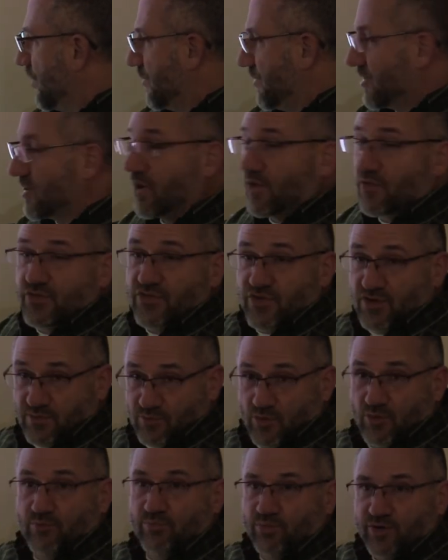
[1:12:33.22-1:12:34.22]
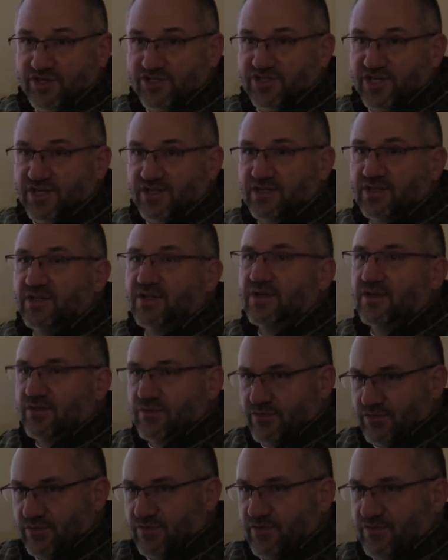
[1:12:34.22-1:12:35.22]
what we call thermal bridging
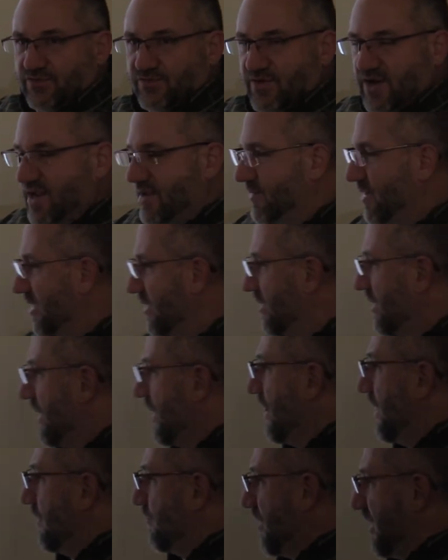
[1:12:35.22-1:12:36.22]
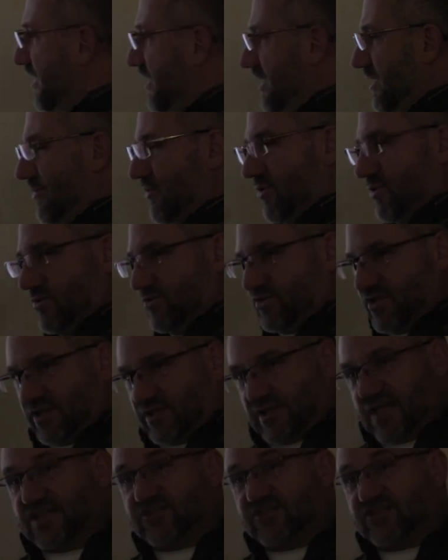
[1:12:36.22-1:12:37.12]
through the framing by either using